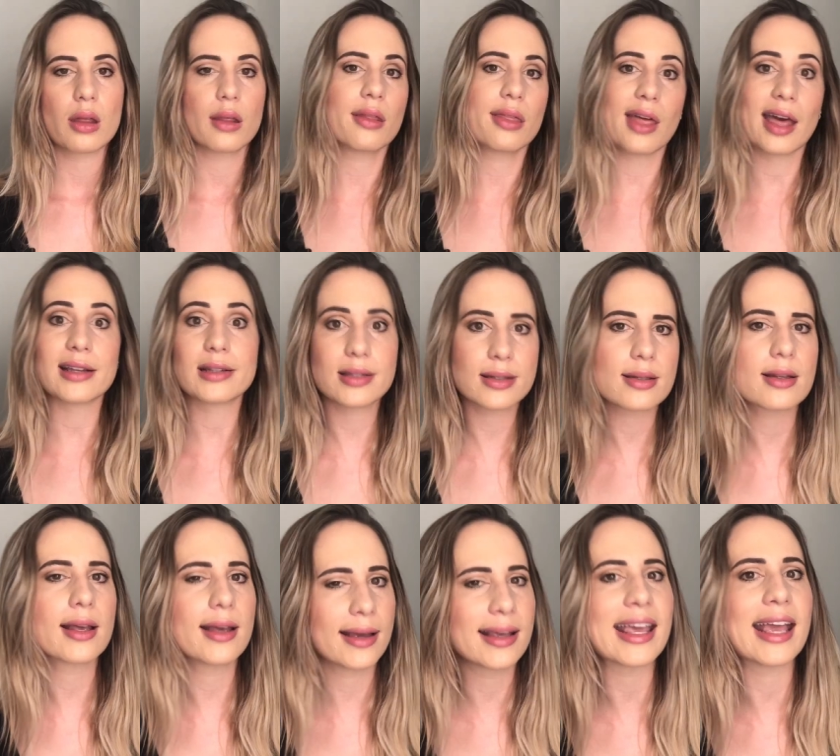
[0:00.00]
That's
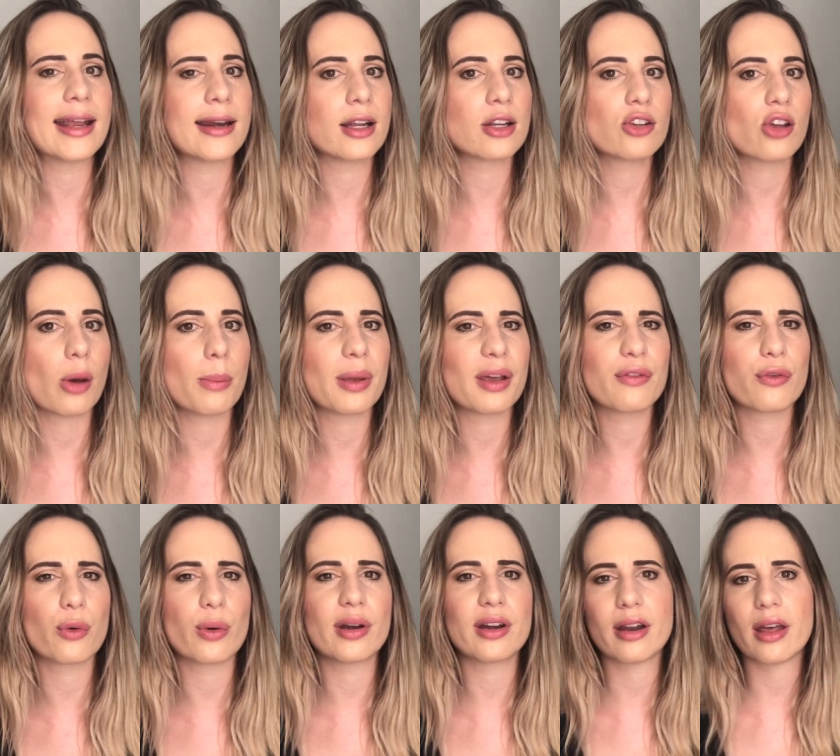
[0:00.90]
again a topic
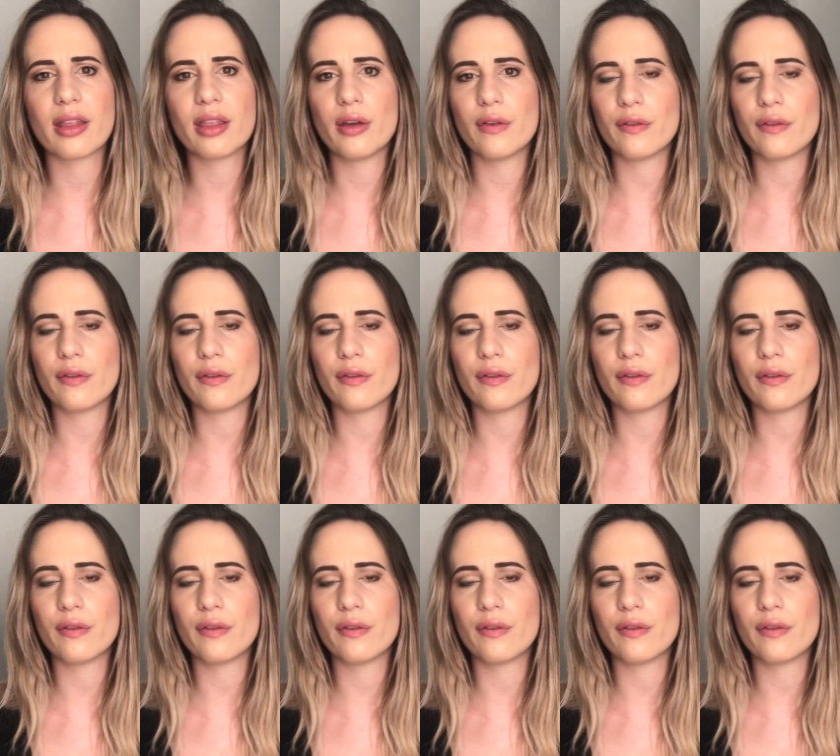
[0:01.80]
for another